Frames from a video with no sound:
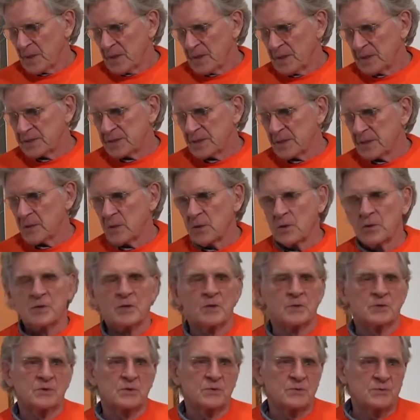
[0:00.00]
he said, oh
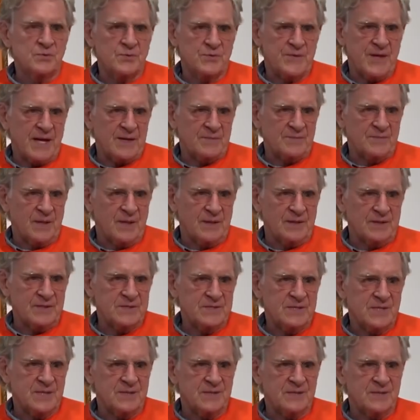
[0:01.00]
no, don't do that one. He
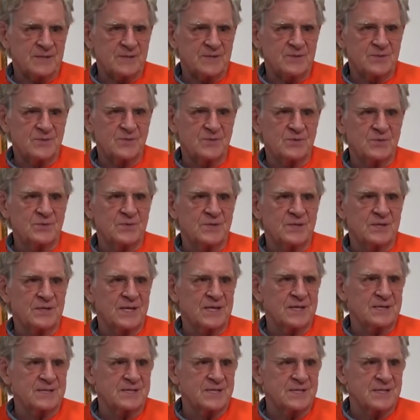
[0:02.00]
said, do the
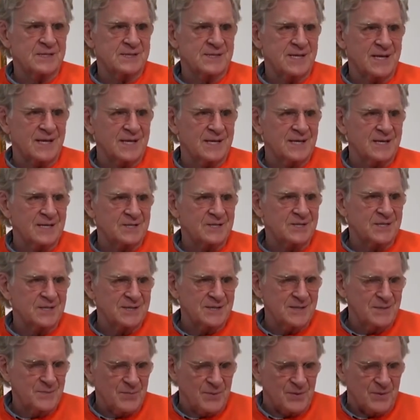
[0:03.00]
Daishin Daishin
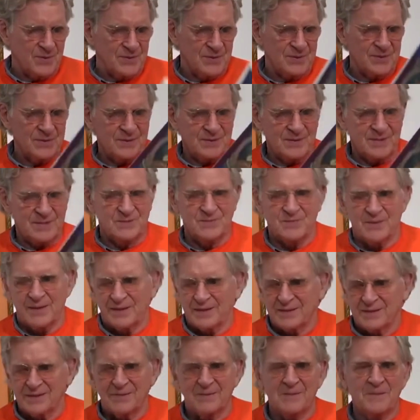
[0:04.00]
Nimbo, this
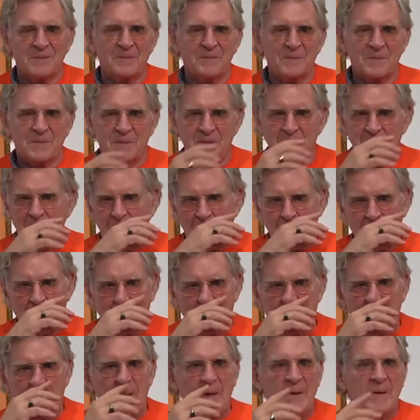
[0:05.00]
one, you know,
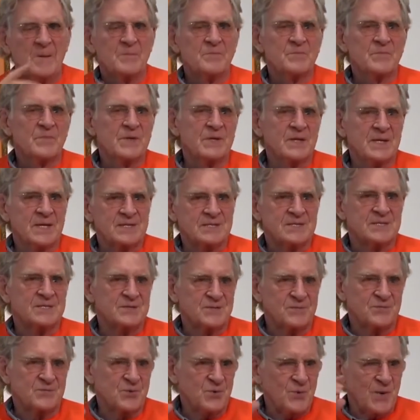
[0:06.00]
the
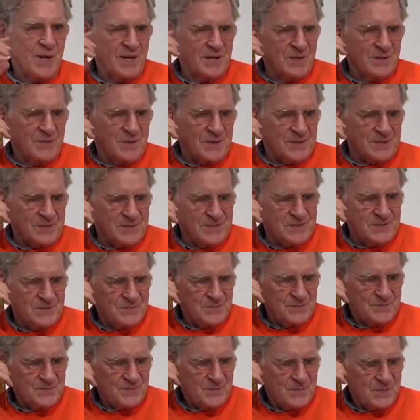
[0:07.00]
essence of true eloquence.
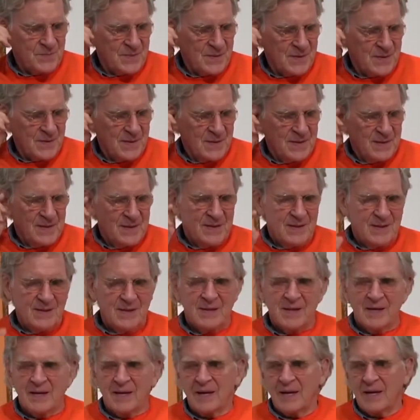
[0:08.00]

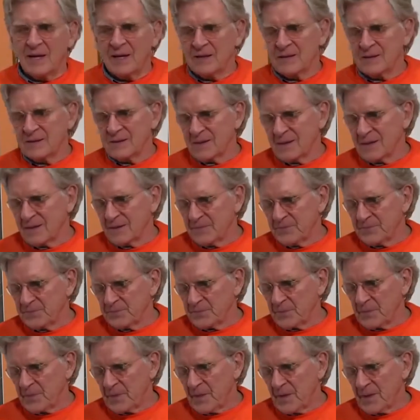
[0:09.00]
And
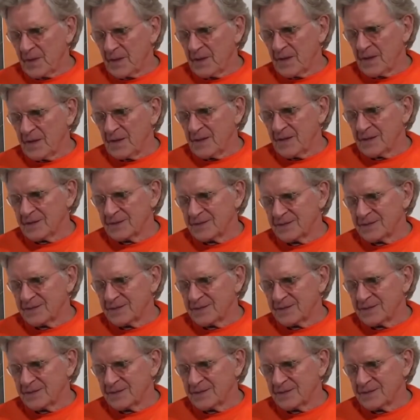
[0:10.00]
um, I